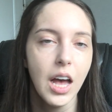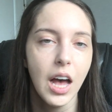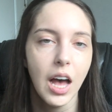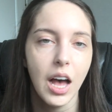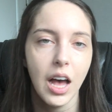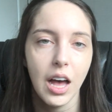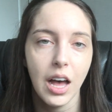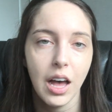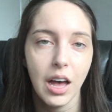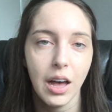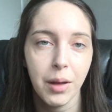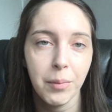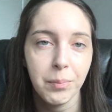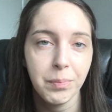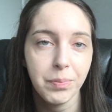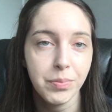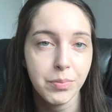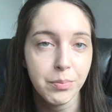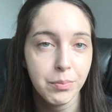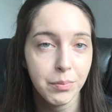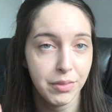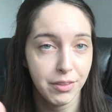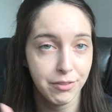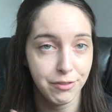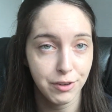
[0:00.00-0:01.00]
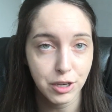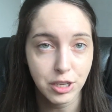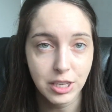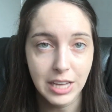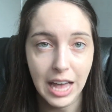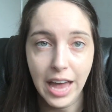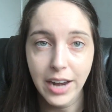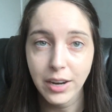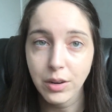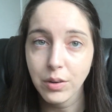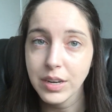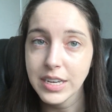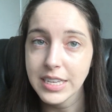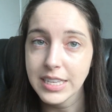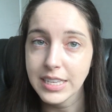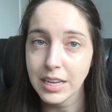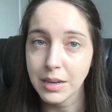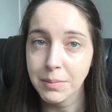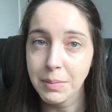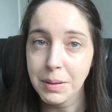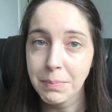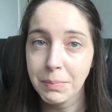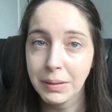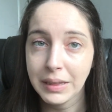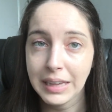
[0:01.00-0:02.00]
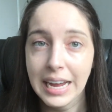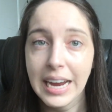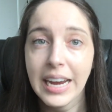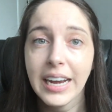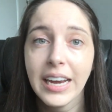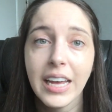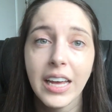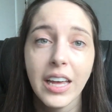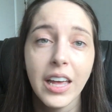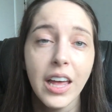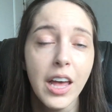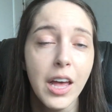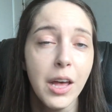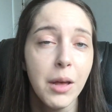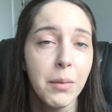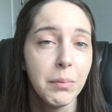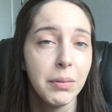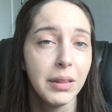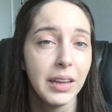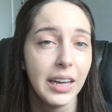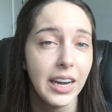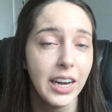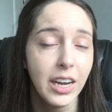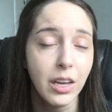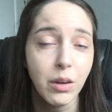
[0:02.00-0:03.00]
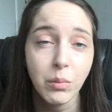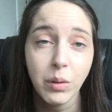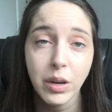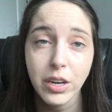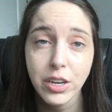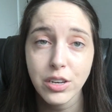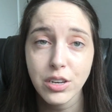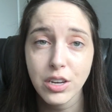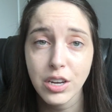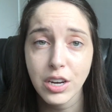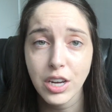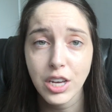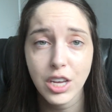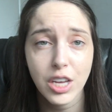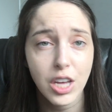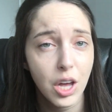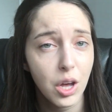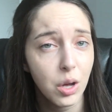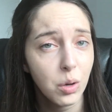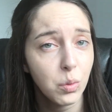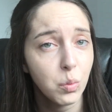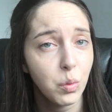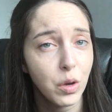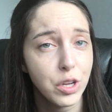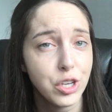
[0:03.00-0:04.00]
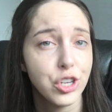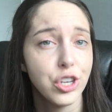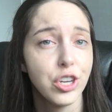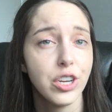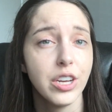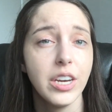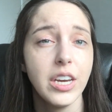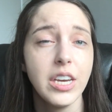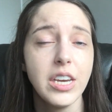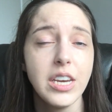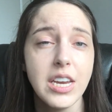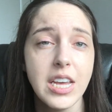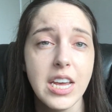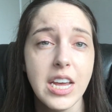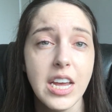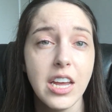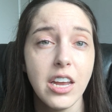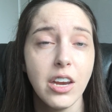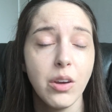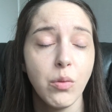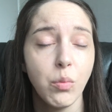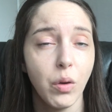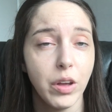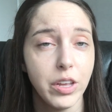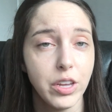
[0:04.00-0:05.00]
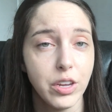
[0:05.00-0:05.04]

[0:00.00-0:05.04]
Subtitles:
The first category is going to be planning where you're going to go, what you're going to need, what